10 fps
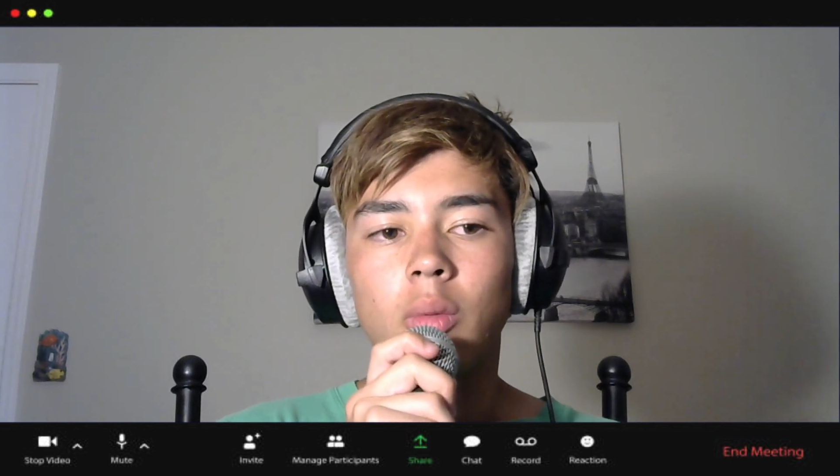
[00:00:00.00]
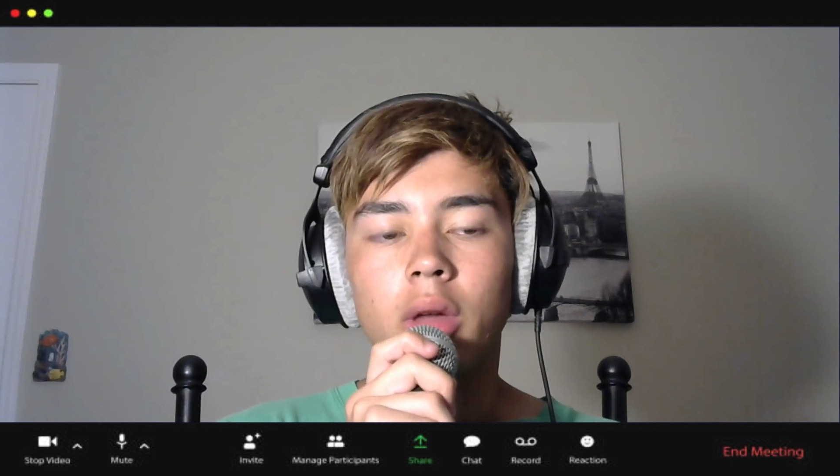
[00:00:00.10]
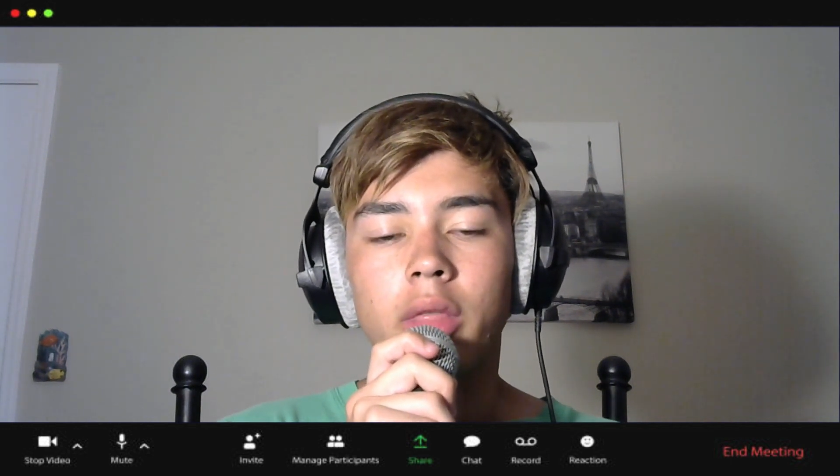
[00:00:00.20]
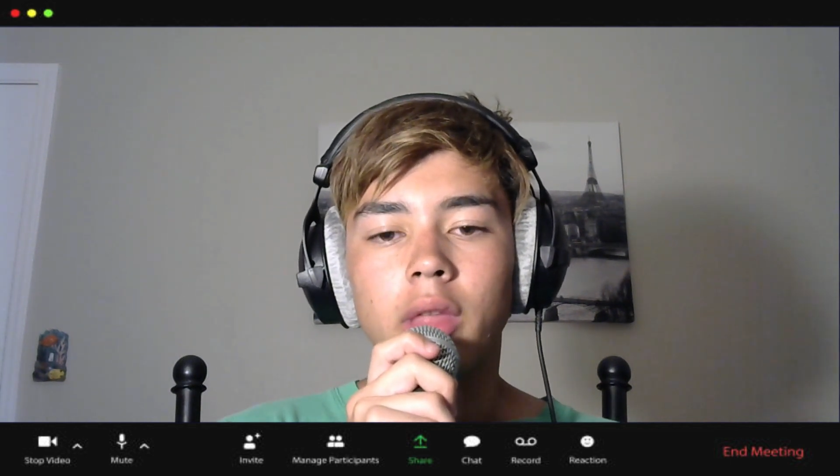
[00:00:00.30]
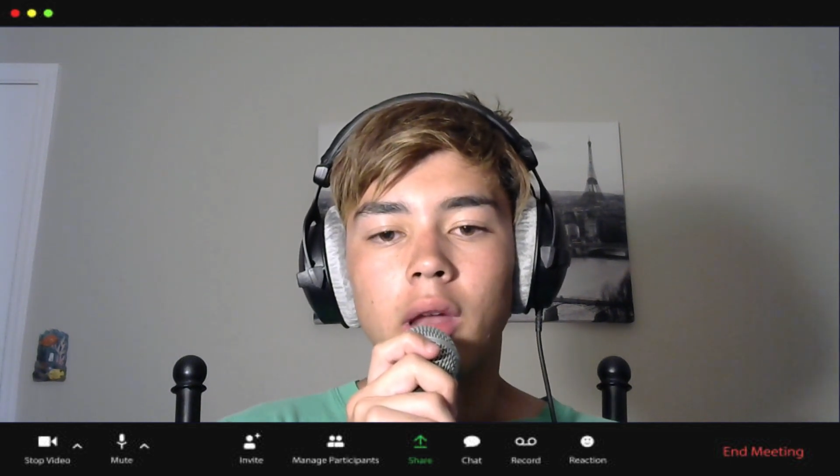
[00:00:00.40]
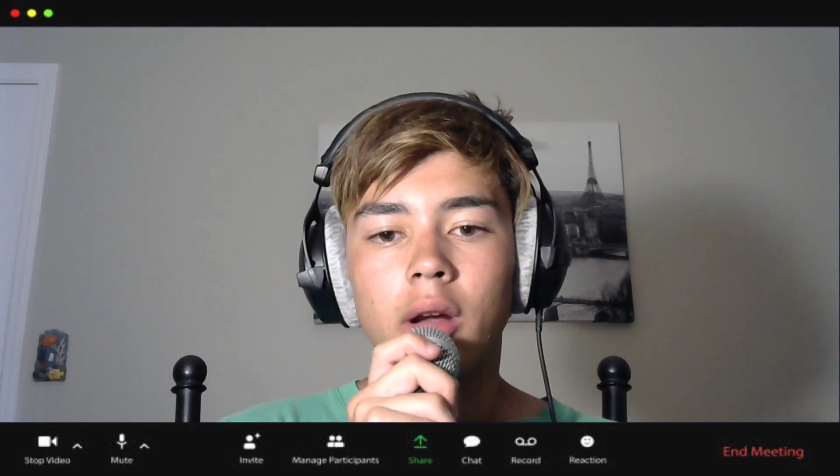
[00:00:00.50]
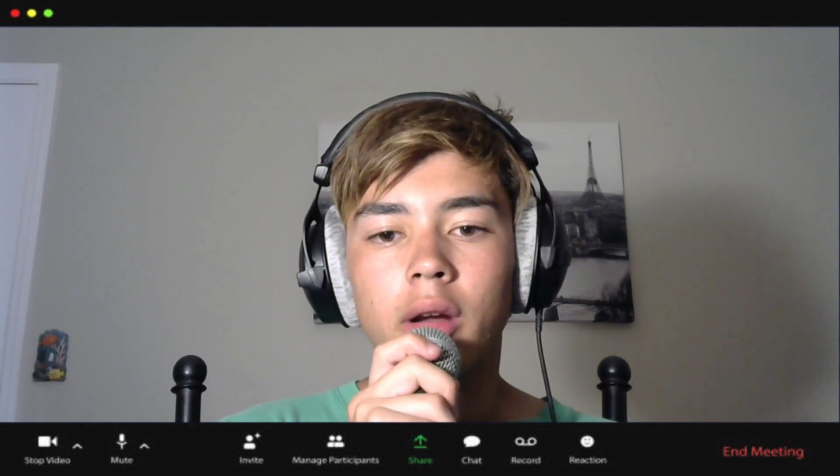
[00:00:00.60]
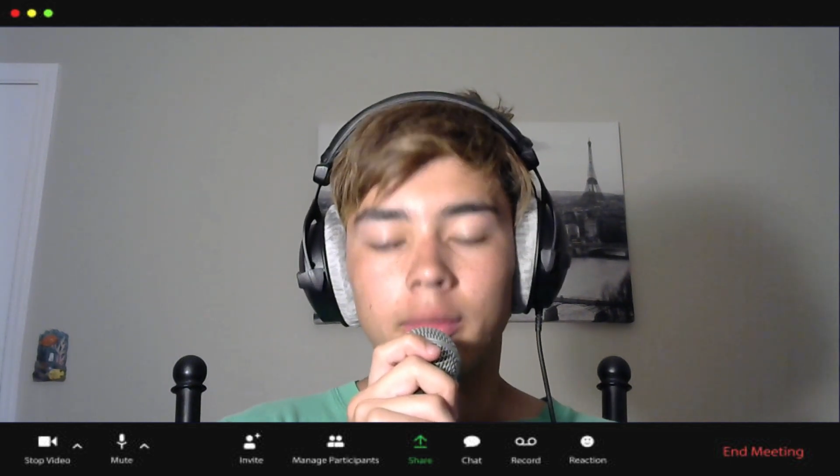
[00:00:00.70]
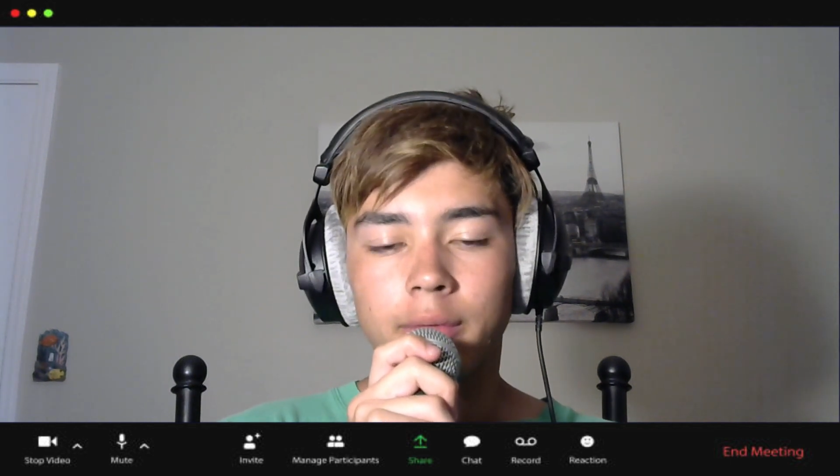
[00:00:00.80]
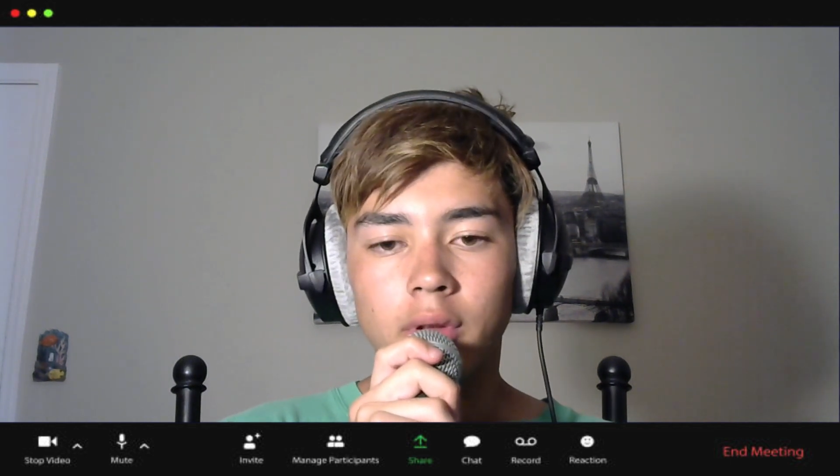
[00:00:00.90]
ones that
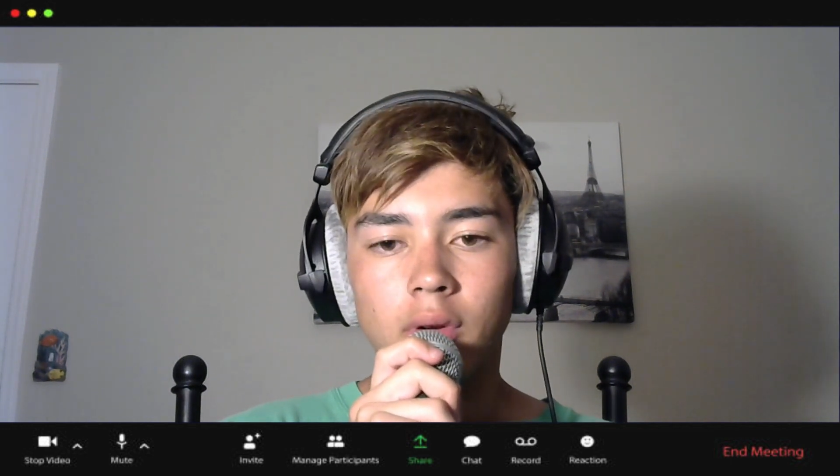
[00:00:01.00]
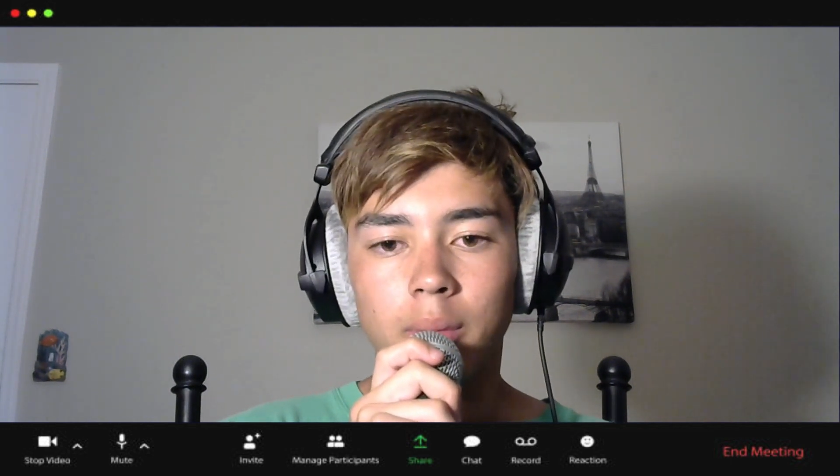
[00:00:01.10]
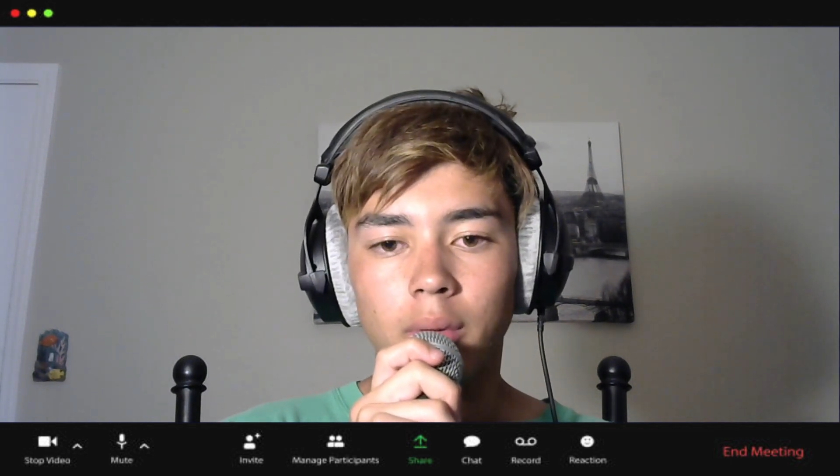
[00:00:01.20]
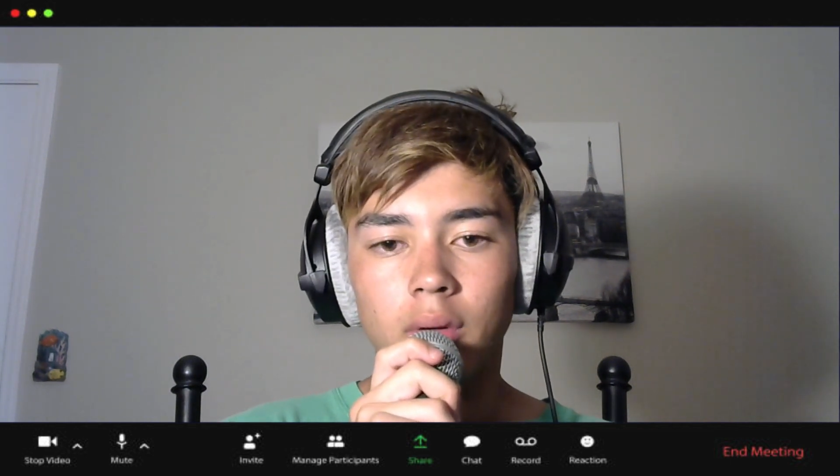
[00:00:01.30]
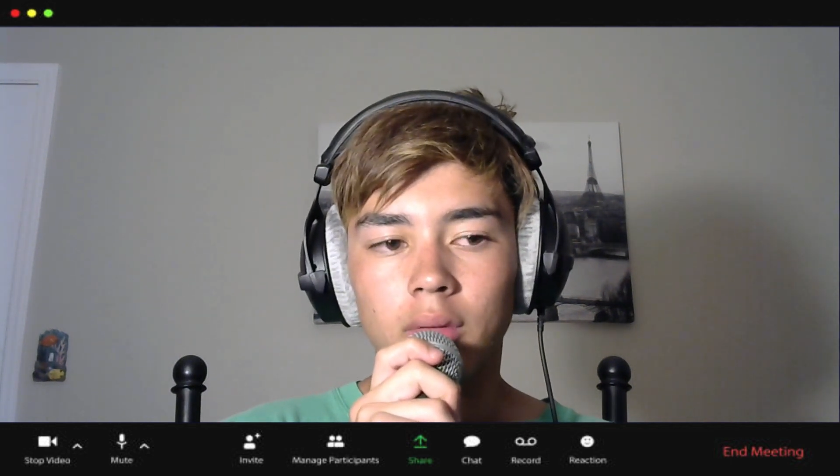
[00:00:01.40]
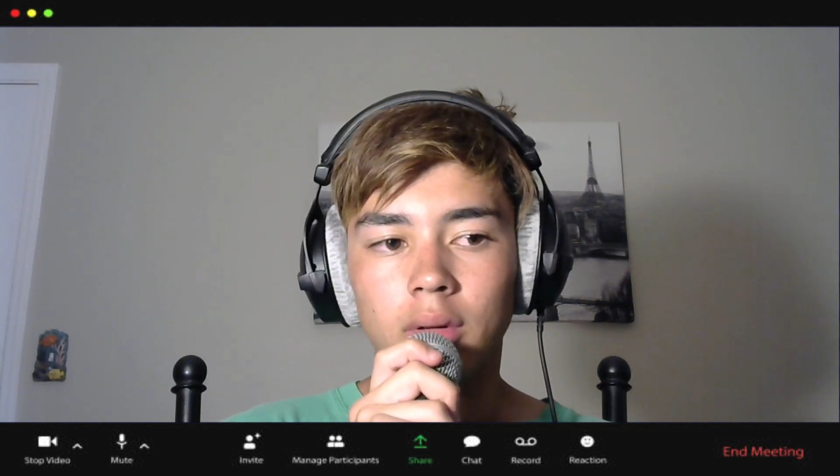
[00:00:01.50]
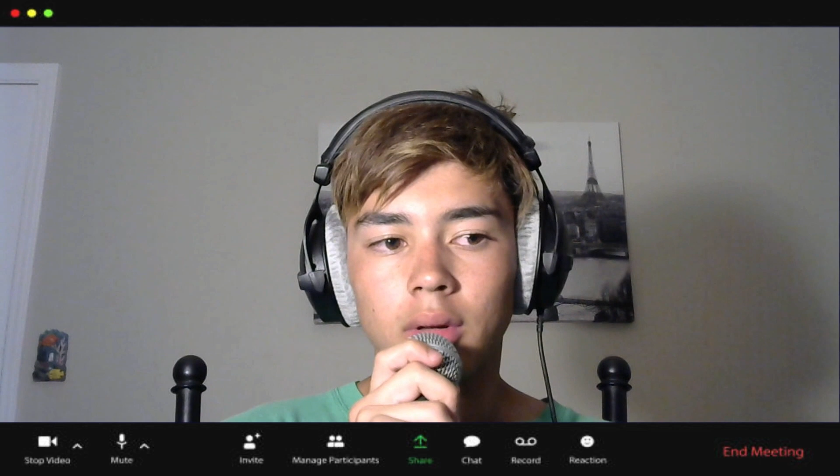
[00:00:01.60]
are viewable.